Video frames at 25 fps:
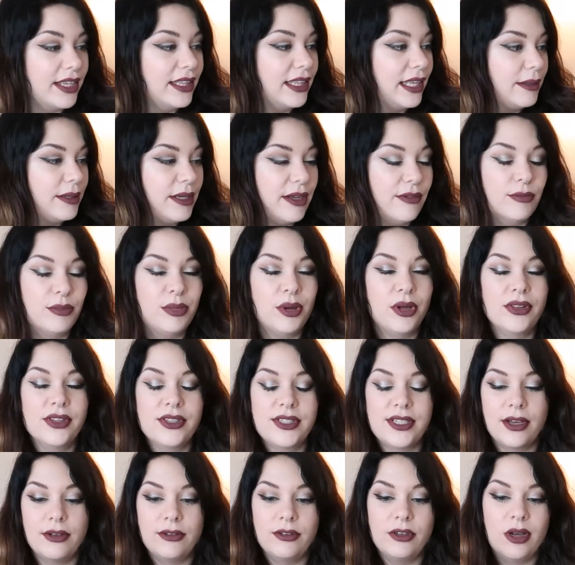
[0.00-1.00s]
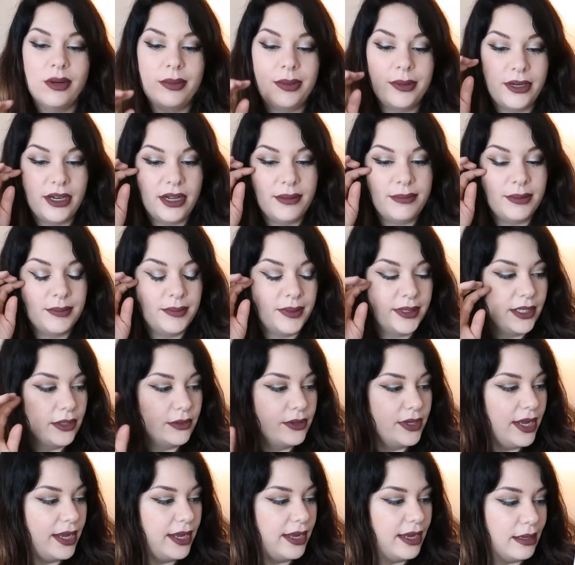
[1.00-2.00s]
like even pull this out and open it up, I'm like,
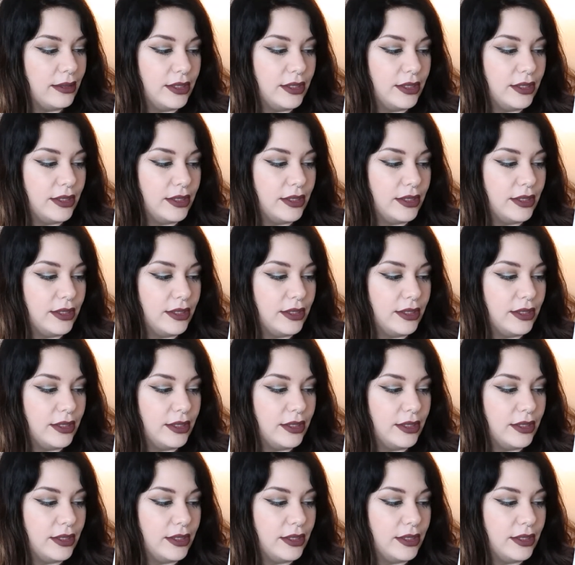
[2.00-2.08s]
okay,